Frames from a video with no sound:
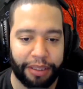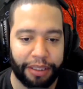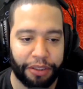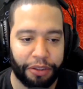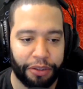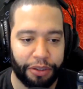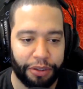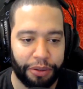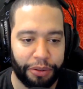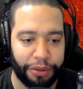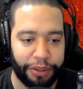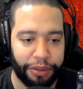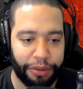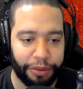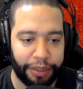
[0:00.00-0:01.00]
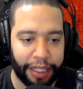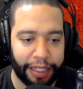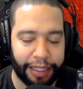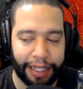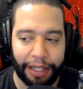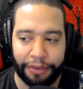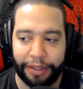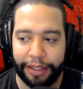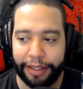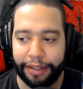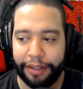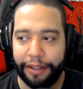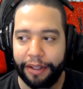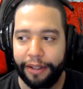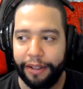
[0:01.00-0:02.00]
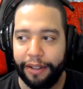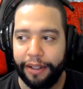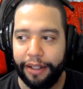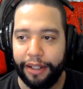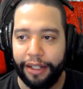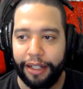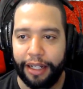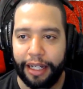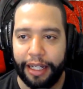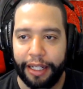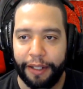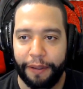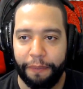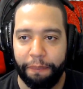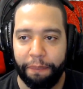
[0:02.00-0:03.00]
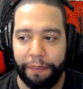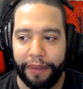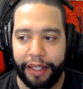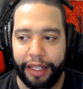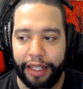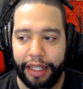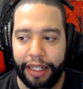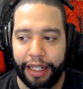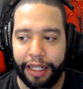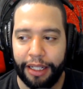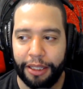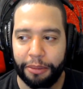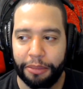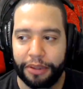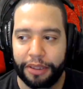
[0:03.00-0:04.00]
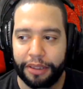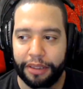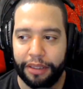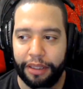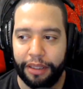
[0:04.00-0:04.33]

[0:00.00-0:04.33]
that you do. You get it out there, and it helps.